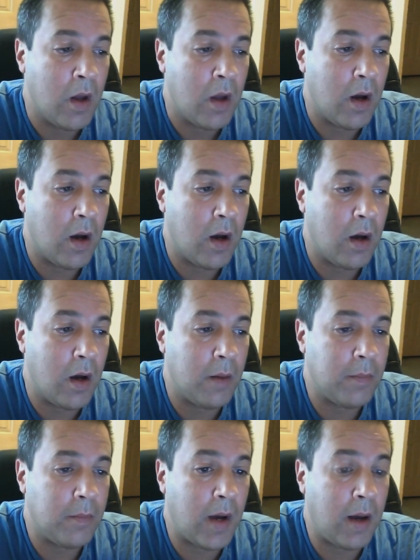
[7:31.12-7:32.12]

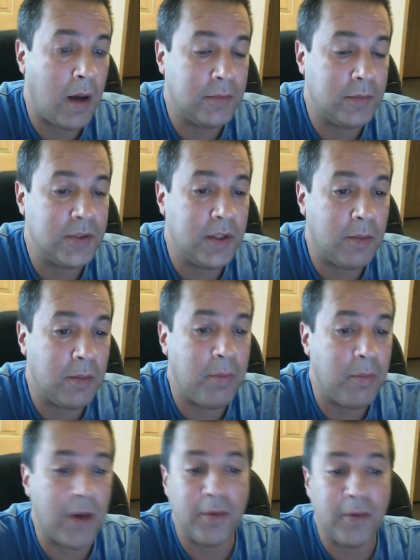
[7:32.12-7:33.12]
I'm seeing a
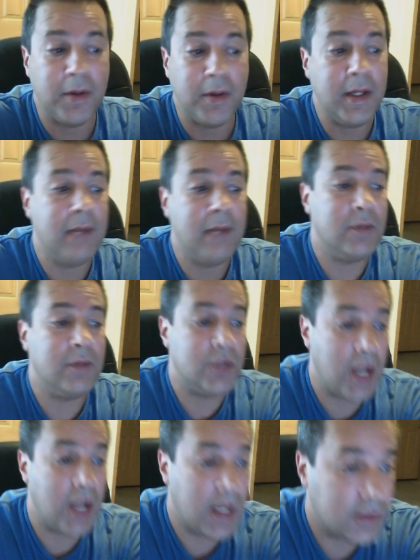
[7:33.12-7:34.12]
better than even
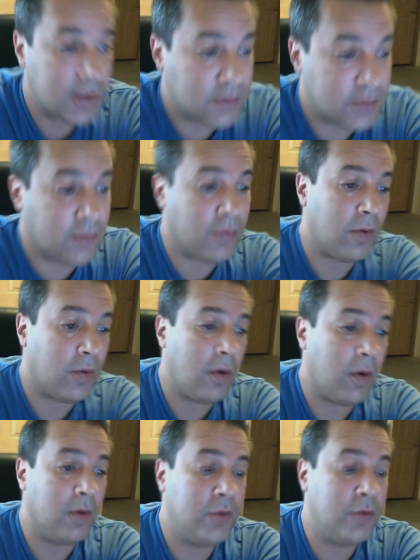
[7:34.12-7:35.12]
chance
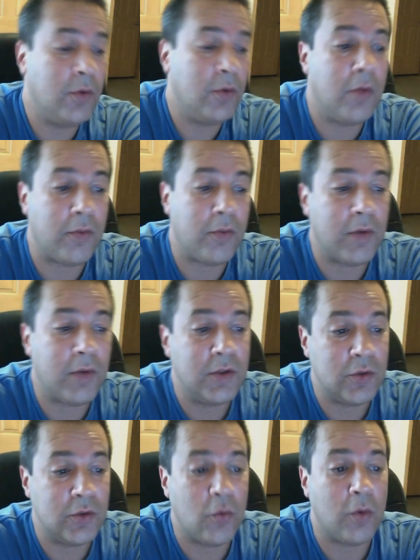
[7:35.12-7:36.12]
for 2 to 3
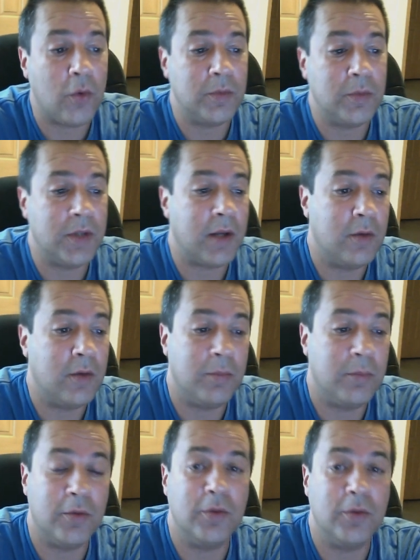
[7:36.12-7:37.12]
storms that
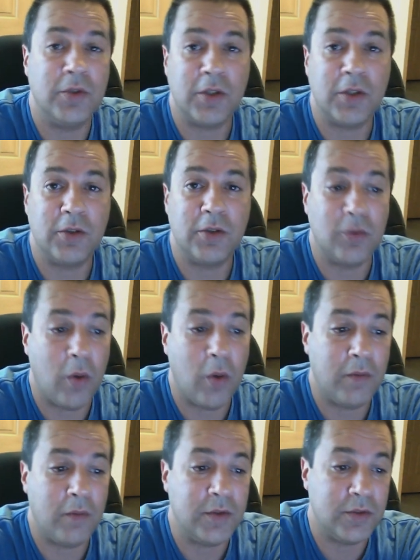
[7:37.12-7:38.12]
could produce 6 to
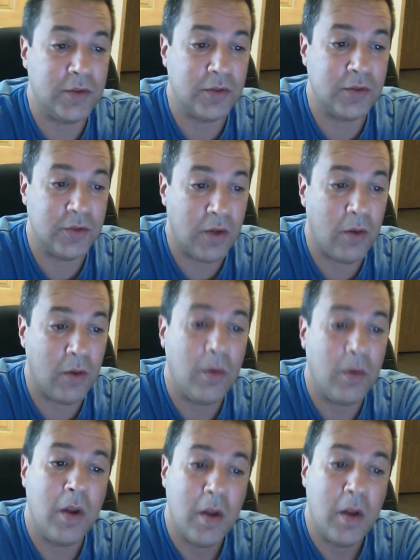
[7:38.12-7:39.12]
12 inches of snow,
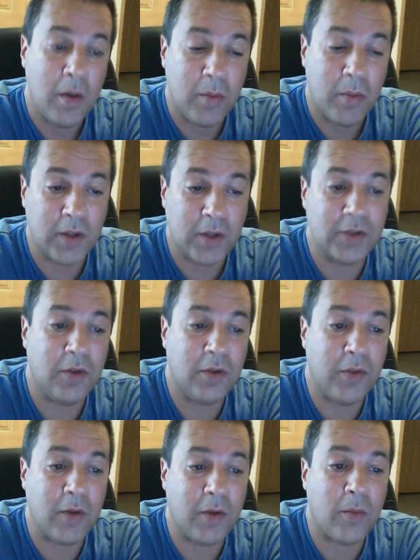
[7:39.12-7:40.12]
but I
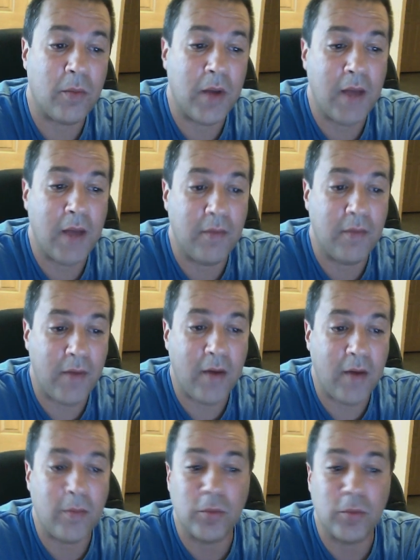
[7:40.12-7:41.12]
still think we're going to have a
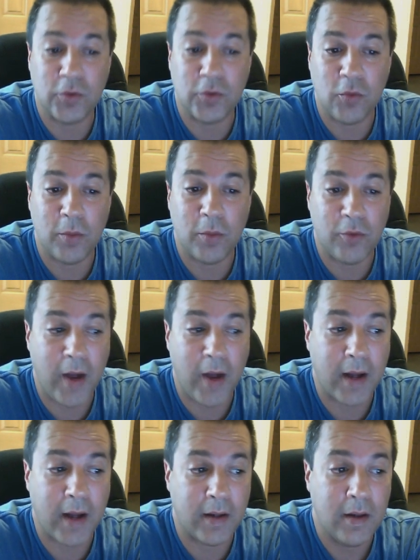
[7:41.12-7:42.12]
variable storm
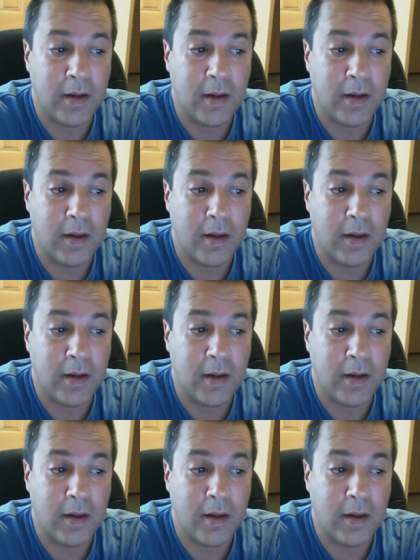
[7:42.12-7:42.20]
track,